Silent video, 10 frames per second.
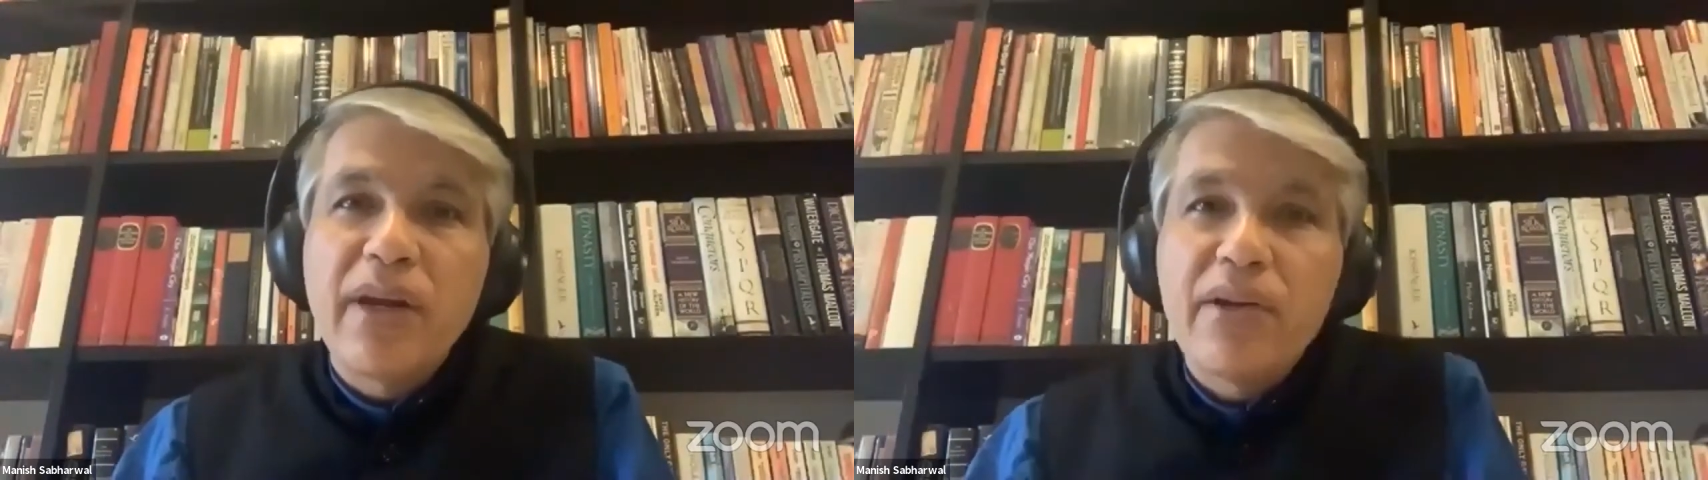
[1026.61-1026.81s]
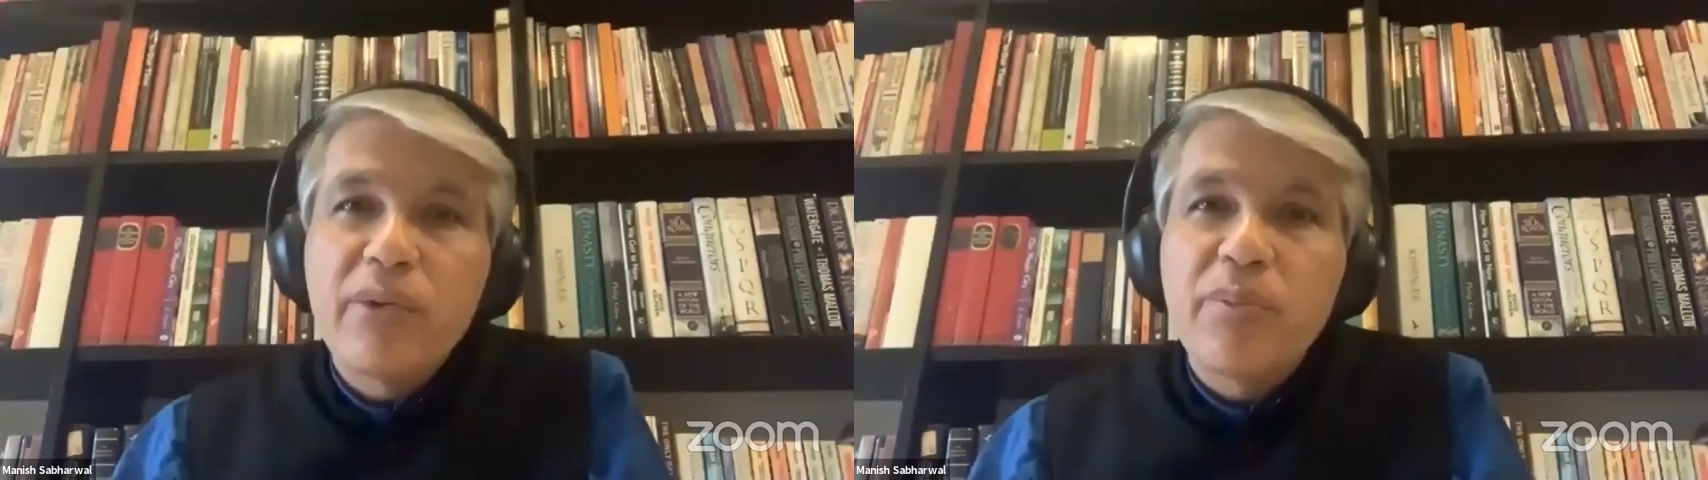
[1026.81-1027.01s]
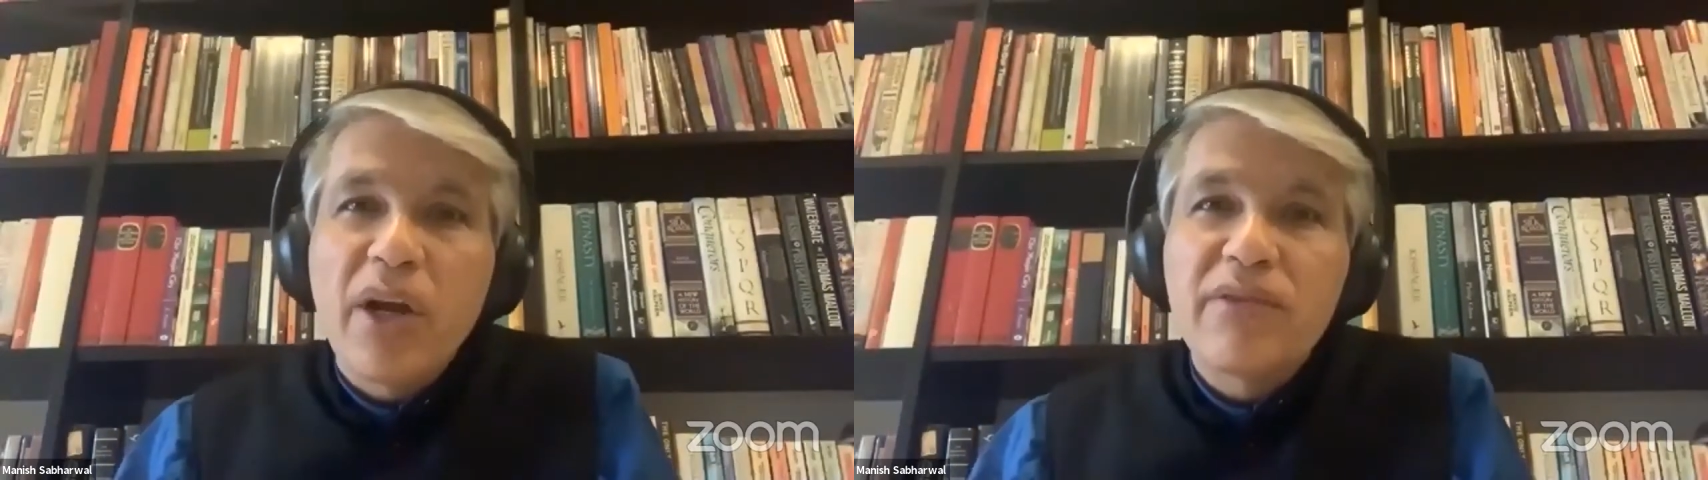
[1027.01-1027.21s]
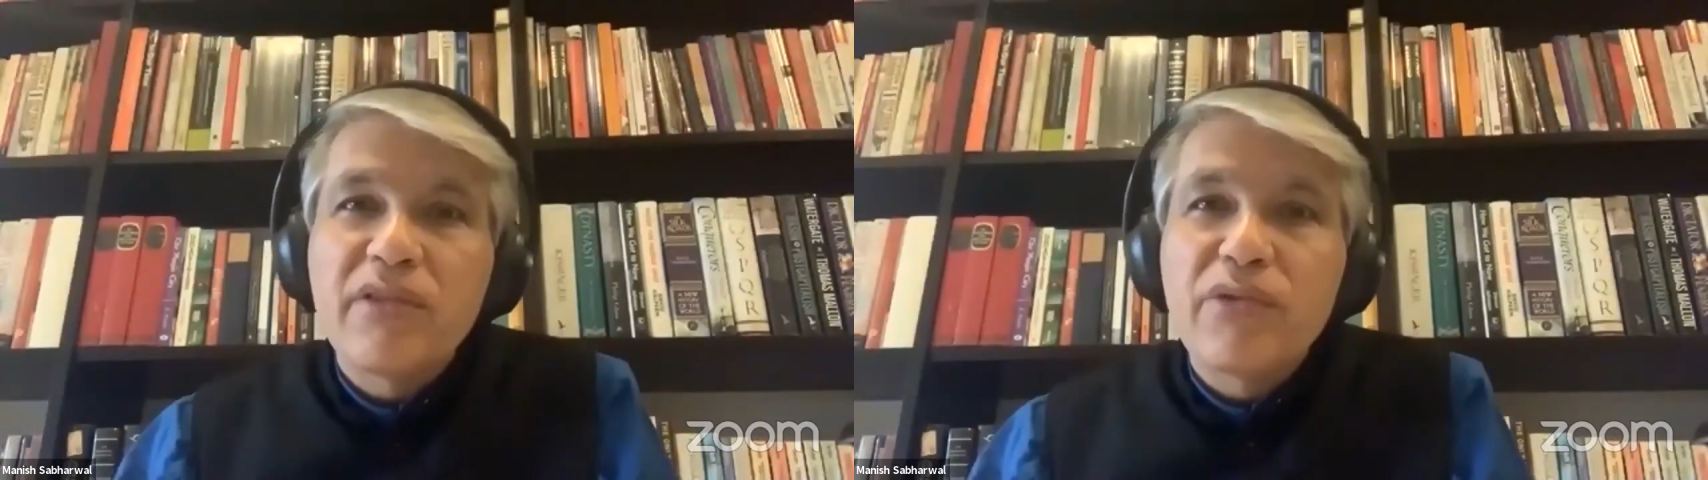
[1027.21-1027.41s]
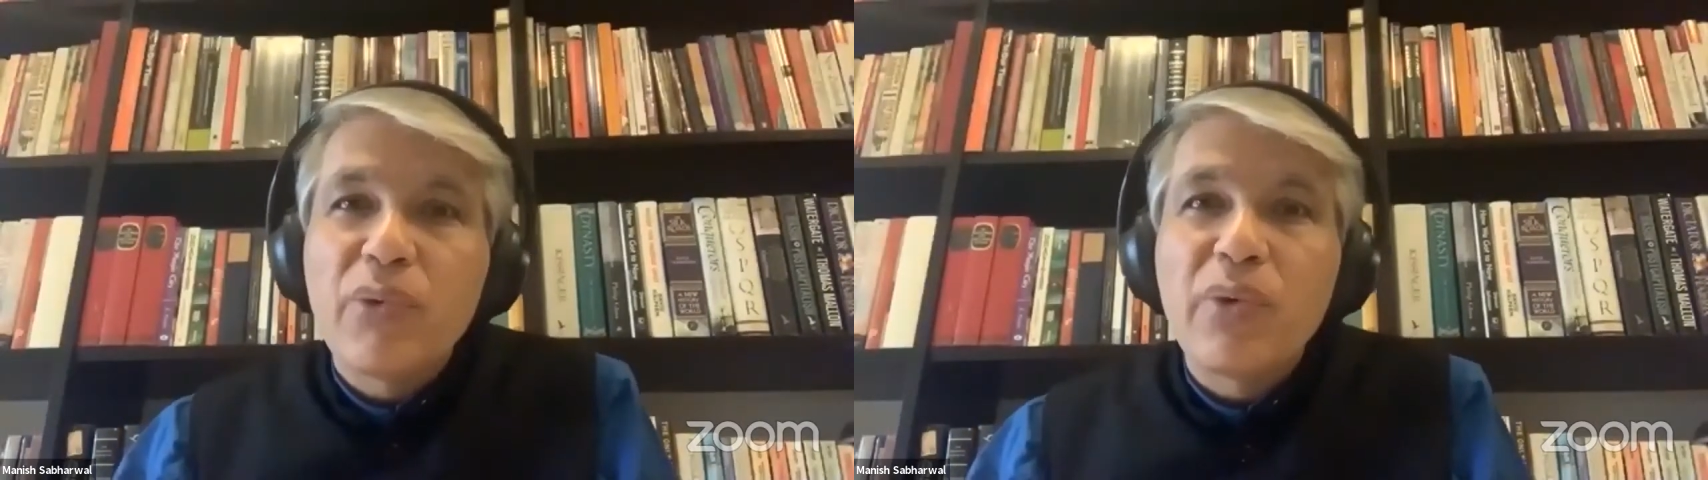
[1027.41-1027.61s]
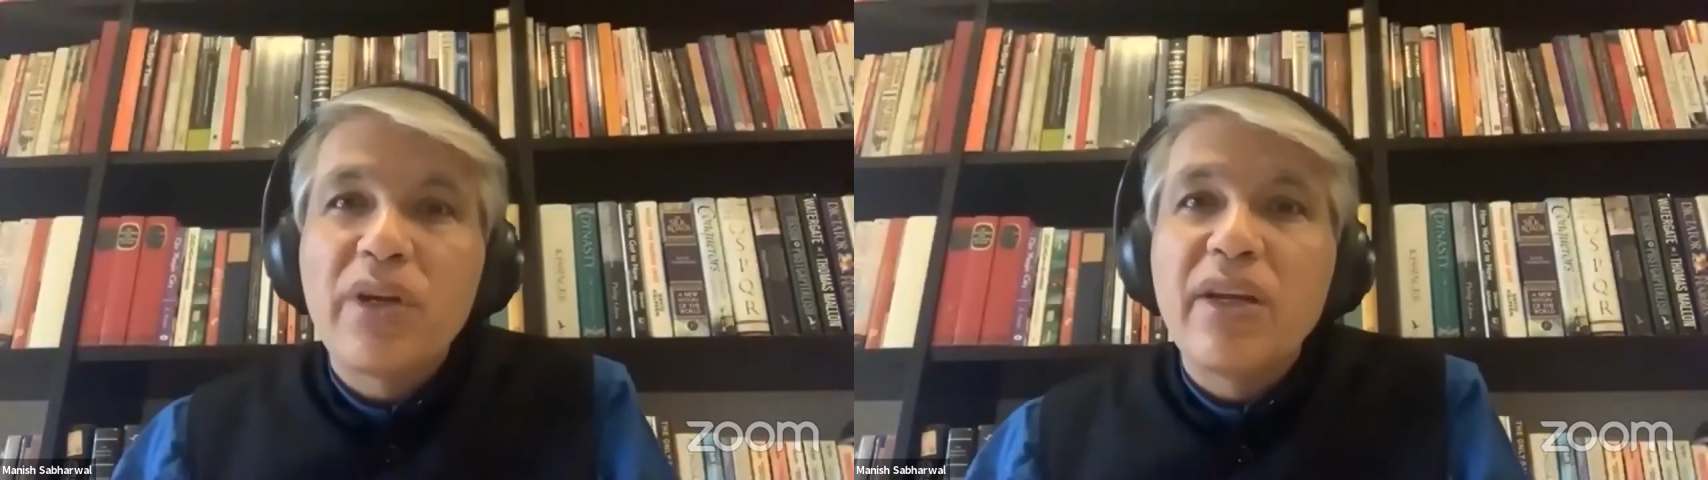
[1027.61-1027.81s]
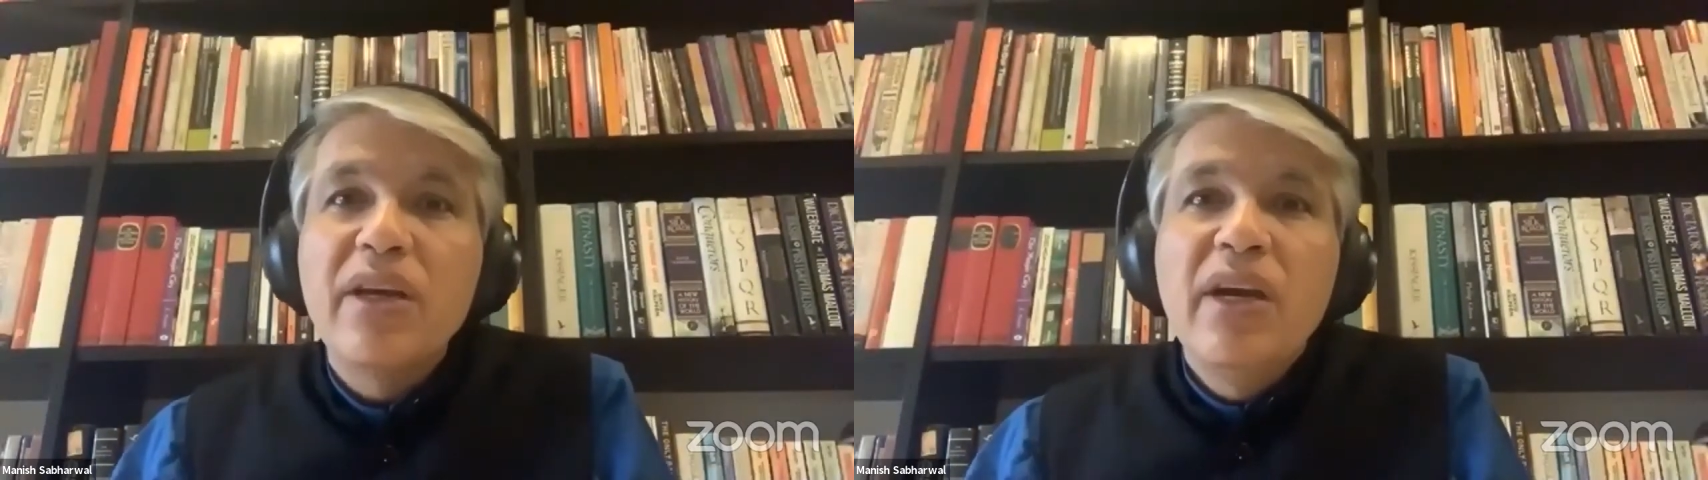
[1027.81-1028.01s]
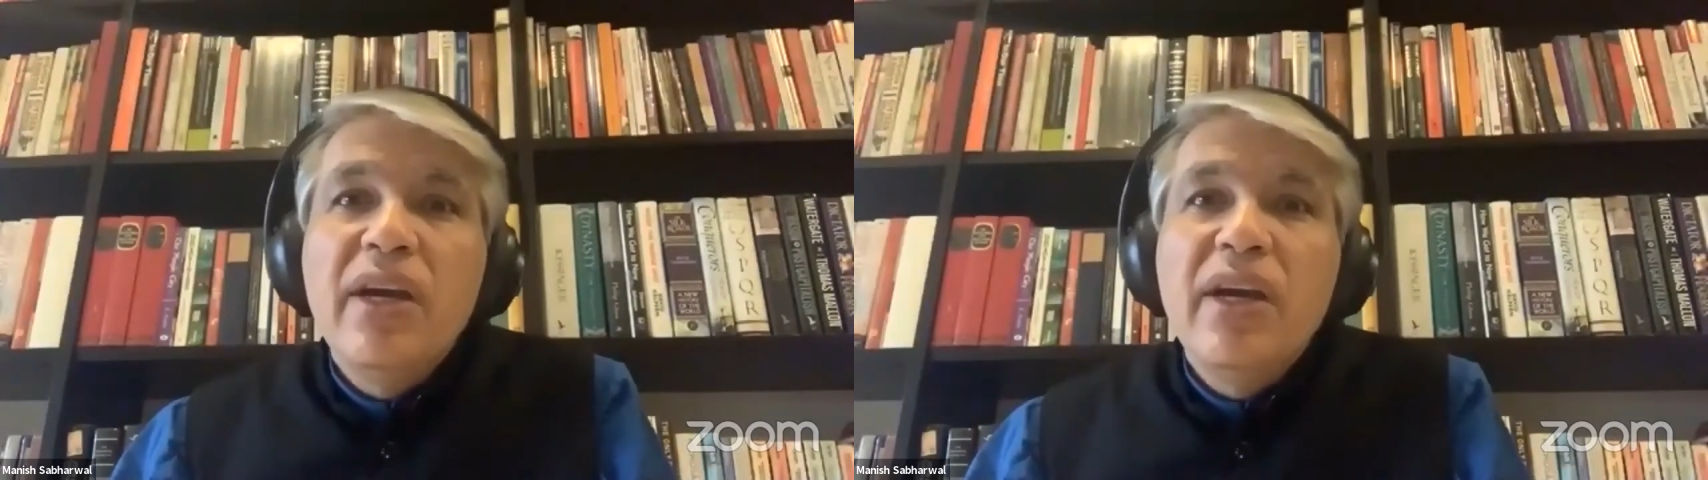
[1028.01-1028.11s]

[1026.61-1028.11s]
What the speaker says: enterprises only